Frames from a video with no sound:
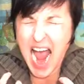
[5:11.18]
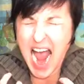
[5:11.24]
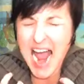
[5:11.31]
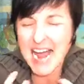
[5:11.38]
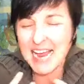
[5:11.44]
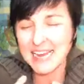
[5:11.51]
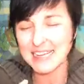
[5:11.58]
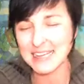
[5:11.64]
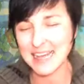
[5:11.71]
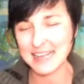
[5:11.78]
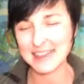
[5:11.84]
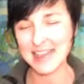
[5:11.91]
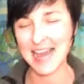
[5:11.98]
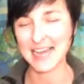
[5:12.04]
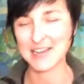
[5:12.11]
And let
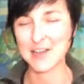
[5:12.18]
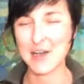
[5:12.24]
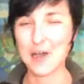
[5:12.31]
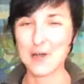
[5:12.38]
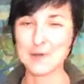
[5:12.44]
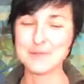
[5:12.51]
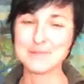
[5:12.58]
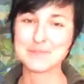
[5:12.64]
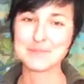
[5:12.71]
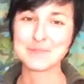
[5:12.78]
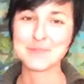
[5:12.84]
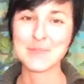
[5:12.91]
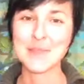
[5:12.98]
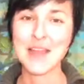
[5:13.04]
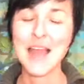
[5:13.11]
that go.
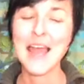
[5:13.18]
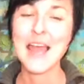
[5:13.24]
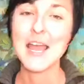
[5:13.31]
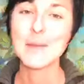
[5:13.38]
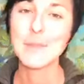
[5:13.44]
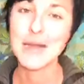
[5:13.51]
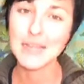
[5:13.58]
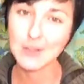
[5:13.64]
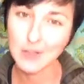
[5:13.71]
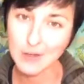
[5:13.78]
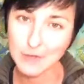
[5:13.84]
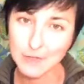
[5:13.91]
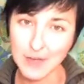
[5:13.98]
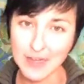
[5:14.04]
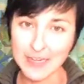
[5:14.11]
It might look
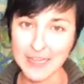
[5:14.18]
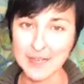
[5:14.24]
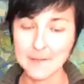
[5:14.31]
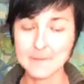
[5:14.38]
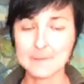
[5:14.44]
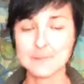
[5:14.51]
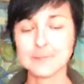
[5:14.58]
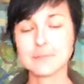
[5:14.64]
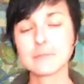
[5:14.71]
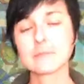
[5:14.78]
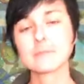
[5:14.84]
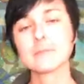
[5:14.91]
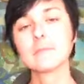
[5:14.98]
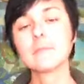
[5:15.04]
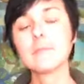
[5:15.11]
funny,
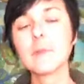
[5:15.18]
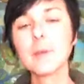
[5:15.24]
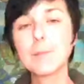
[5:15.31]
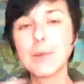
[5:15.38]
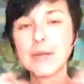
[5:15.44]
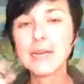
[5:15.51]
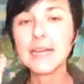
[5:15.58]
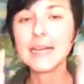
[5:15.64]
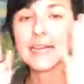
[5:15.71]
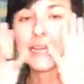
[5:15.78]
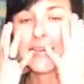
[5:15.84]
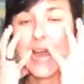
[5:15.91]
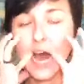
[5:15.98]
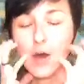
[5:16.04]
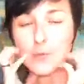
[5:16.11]
but it can
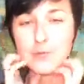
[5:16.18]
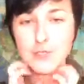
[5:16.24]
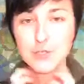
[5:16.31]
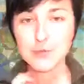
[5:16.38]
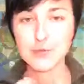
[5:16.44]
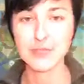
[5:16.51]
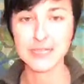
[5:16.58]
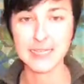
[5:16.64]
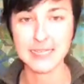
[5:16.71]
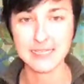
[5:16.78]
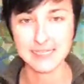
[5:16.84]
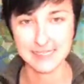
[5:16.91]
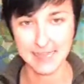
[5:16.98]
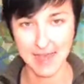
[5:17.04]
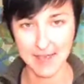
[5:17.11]
help to
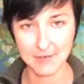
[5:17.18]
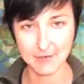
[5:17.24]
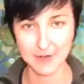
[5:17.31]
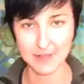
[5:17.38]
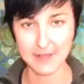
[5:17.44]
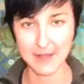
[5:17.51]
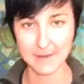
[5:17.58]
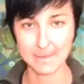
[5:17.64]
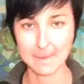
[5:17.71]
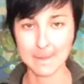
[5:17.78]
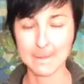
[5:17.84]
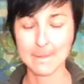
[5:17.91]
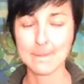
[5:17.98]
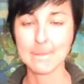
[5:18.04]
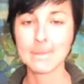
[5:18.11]
release everything.
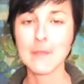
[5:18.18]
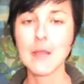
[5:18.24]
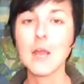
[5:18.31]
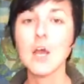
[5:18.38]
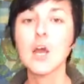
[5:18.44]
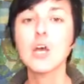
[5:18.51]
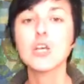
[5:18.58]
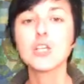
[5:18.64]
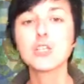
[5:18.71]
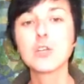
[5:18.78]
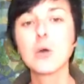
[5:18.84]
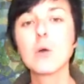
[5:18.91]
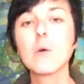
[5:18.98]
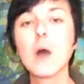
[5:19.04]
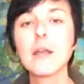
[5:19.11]

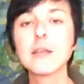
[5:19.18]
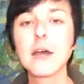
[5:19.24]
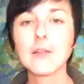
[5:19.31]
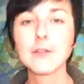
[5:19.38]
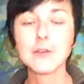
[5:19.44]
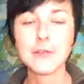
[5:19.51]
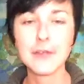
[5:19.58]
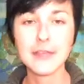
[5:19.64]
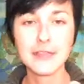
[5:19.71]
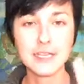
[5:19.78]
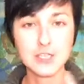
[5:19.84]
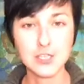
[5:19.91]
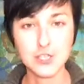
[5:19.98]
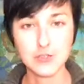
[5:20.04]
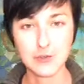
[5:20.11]
So another thing that
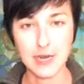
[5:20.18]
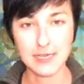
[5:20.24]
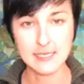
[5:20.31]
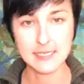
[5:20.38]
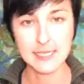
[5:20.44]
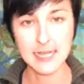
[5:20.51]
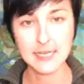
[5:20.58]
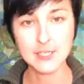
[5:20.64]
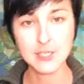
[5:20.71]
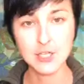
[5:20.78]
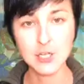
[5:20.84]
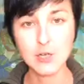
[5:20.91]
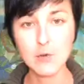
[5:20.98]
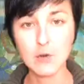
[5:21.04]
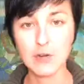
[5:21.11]
stress can
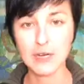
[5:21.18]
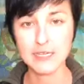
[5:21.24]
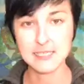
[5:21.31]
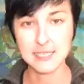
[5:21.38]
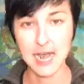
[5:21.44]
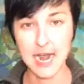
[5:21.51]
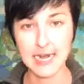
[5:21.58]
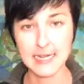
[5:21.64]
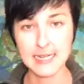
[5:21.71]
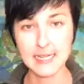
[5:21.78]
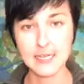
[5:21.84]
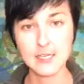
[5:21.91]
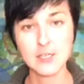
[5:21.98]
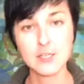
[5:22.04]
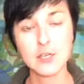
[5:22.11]
do or anxiety
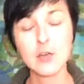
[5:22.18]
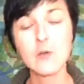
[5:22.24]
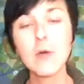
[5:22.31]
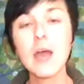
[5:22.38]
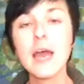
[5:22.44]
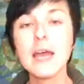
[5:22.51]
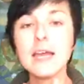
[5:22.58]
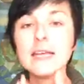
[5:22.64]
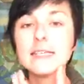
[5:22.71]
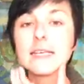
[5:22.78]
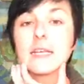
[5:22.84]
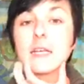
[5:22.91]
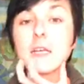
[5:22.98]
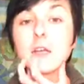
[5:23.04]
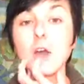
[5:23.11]
can do is
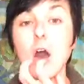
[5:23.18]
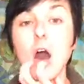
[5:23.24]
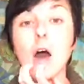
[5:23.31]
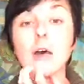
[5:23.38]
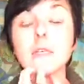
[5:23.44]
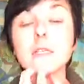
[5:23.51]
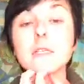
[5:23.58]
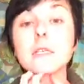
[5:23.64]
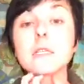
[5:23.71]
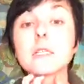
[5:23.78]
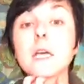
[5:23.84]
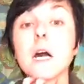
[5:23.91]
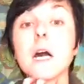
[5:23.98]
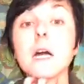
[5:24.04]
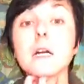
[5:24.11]
it can cause the
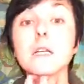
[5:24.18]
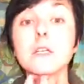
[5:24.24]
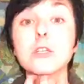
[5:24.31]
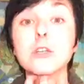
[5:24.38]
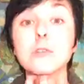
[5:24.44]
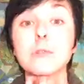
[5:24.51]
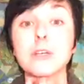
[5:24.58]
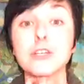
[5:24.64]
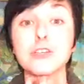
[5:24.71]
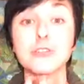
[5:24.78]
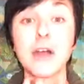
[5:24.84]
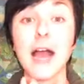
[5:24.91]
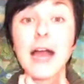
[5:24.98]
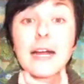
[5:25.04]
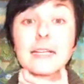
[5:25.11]
tongue to
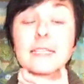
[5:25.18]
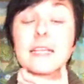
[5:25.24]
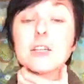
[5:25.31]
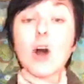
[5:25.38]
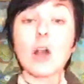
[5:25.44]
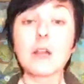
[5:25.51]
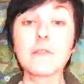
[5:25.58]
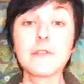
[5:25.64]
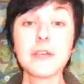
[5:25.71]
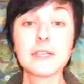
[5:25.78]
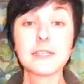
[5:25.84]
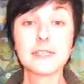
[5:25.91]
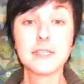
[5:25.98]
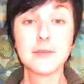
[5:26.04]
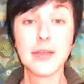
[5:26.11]
retract and all of
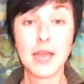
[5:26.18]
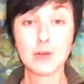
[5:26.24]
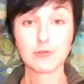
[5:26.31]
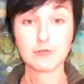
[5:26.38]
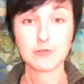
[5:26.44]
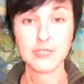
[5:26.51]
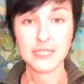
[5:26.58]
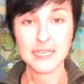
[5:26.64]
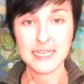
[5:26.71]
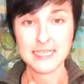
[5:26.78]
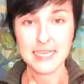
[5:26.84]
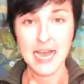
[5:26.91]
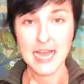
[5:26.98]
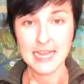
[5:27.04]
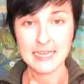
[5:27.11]
this to get really
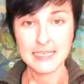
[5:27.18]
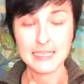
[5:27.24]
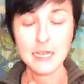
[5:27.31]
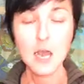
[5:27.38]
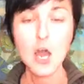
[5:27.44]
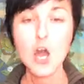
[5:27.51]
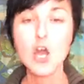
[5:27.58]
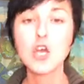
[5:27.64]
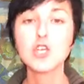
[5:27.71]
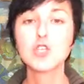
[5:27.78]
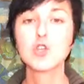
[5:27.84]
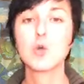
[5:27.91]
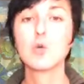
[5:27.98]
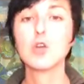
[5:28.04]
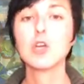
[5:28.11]
tight.
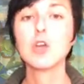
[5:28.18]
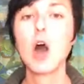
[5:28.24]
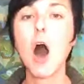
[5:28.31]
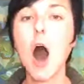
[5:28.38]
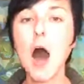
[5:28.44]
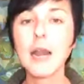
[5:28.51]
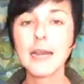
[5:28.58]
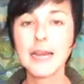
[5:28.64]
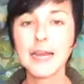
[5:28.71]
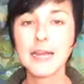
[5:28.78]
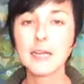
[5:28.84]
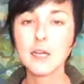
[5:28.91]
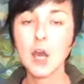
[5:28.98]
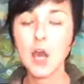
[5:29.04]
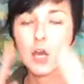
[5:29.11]
So
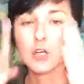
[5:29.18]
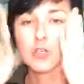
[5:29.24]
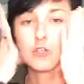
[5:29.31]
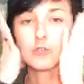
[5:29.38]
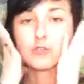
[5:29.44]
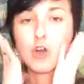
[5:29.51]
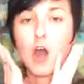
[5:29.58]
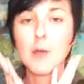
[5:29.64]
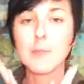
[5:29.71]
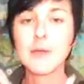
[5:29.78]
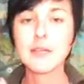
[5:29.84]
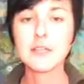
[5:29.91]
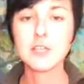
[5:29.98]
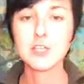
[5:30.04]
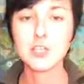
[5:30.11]
yawning,
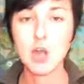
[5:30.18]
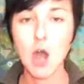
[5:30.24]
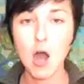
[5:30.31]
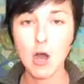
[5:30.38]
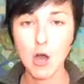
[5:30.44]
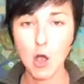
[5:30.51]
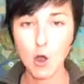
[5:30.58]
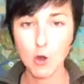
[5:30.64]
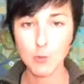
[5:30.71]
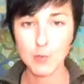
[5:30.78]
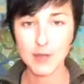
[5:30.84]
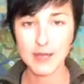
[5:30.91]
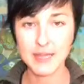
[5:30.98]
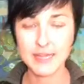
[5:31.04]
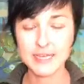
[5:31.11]
dropping the jaw
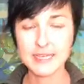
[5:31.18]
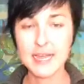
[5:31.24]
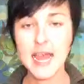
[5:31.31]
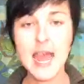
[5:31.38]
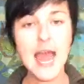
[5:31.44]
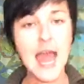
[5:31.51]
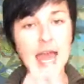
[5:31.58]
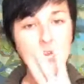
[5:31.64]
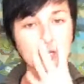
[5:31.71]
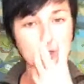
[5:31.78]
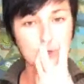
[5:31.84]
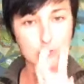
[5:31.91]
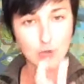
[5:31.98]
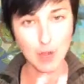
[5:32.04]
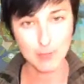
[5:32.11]
open, and
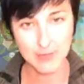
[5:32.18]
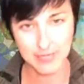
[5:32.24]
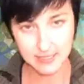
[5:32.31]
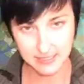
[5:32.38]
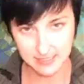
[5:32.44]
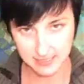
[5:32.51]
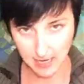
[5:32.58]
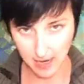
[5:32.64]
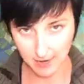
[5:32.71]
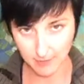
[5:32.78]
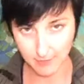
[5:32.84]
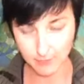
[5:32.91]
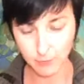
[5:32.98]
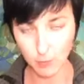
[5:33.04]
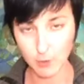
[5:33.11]
dropping the tongue
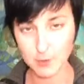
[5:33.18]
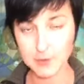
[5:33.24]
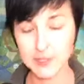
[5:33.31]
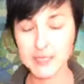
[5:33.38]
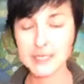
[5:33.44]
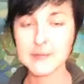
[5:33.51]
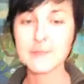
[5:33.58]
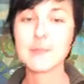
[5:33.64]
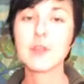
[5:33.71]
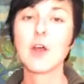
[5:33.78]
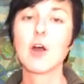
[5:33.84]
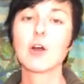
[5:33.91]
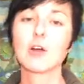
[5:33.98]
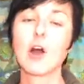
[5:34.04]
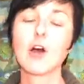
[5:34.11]
forward
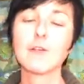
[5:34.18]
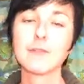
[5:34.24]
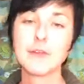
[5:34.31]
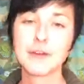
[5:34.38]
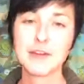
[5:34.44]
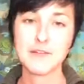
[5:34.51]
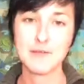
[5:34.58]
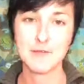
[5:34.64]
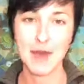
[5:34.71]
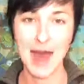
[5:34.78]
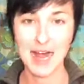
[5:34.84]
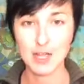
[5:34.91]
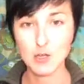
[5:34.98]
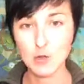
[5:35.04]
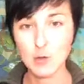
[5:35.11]
are all very
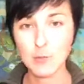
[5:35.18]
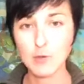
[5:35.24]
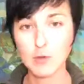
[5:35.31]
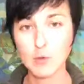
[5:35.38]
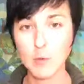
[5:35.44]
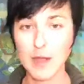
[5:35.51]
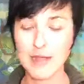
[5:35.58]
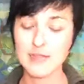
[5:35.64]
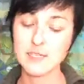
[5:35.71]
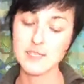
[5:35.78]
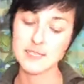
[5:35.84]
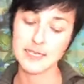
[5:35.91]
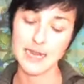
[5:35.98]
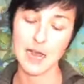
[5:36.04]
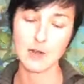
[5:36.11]
valuable ways
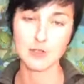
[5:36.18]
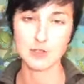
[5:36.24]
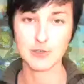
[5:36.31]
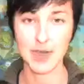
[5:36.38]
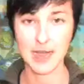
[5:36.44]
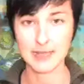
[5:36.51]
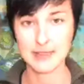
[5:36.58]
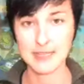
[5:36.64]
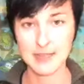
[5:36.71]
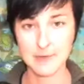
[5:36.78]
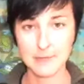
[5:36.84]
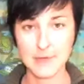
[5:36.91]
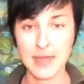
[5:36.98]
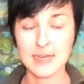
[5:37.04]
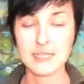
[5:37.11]
to counteract the
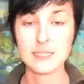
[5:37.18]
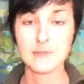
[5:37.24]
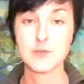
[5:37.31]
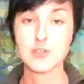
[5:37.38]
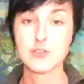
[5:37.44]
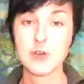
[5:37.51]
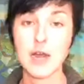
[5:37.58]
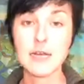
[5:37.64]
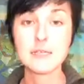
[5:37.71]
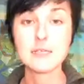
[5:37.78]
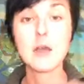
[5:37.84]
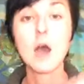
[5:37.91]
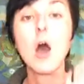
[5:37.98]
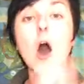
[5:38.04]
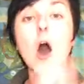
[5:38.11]
effects of stress
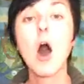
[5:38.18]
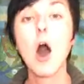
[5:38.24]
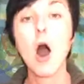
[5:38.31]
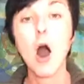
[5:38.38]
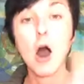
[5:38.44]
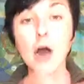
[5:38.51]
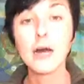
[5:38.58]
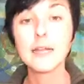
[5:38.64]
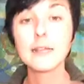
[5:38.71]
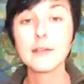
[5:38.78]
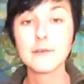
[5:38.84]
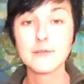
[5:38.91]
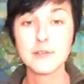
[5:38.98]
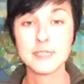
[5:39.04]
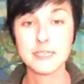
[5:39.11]
on the
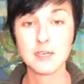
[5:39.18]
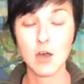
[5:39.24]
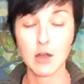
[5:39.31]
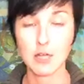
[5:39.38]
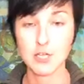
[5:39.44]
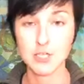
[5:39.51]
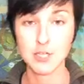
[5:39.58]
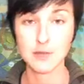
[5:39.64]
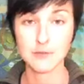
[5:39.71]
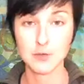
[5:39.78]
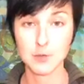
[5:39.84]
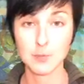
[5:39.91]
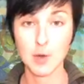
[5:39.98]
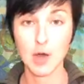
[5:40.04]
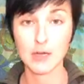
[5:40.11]
physiology of your
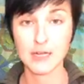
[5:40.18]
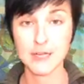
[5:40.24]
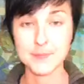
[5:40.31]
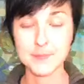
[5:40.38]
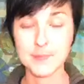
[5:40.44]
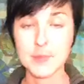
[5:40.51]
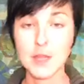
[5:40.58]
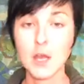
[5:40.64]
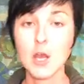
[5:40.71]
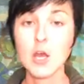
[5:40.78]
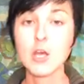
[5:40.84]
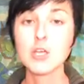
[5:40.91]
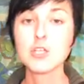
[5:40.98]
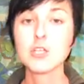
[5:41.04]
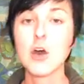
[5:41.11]
body.
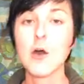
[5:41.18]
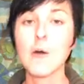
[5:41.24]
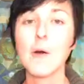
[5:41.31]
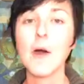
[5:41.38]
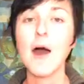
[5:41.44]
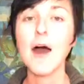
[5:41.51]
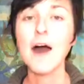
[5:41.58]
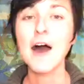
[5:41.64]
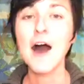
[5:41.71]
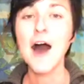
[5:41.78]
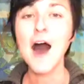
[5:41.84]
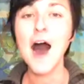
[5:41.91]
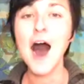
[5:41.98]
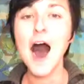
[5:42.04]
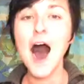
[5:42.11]
So,
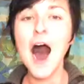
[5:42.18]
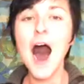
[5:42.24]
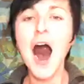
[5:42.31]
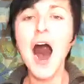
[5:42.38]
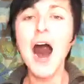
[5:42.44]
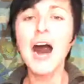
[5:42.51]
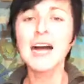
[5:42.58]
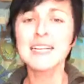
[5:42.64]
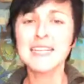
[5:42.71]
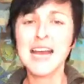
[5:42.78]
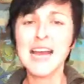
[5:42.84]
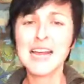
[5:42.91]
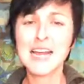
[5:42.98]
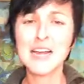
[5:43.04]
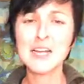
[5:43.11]

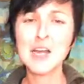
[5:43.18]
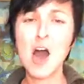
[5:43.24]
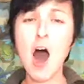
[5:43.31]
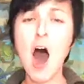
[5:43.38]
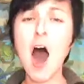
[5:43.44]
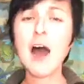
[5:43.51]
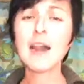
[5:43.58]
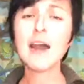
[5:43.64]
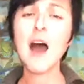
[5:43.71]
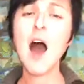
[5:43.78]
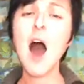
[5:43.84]
take a yawn.